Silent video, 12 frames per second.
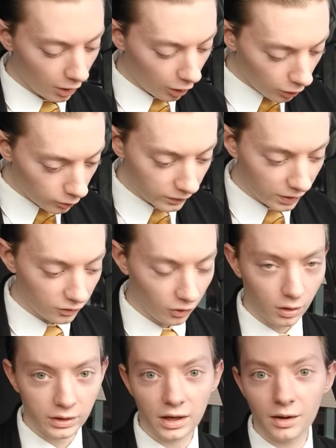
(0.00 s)
only
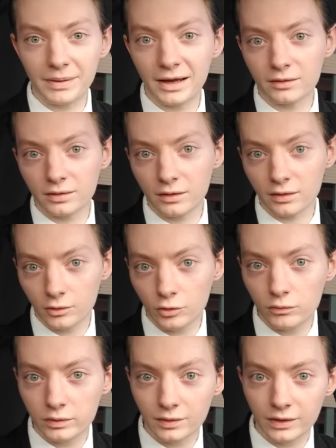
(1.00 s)
talking about this
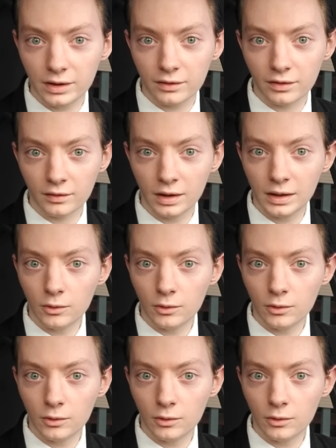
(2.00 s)
new release,